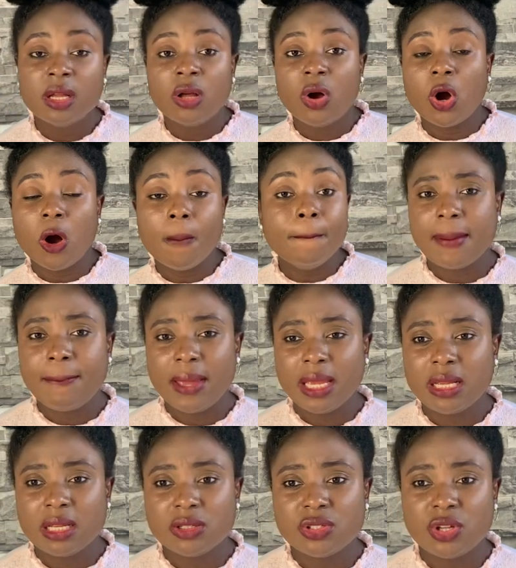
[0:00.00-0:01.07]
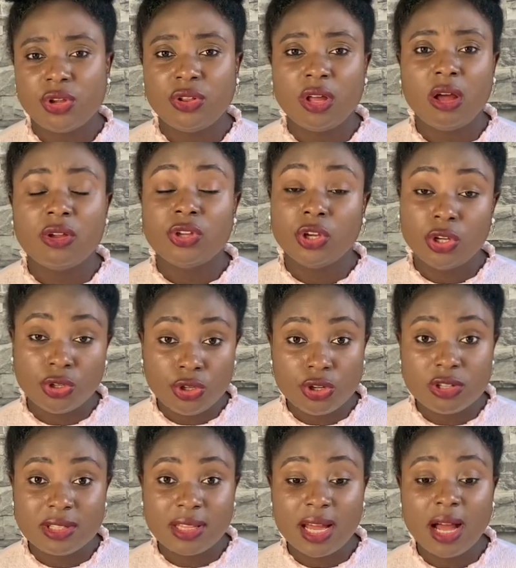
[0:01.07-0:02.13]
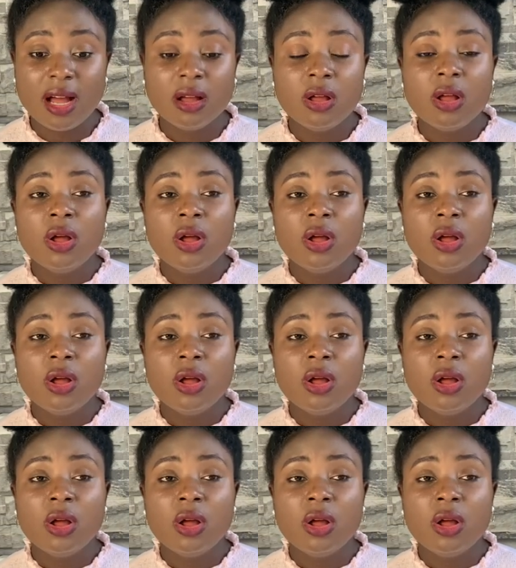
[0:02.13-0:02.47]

or baking soda, you can use that.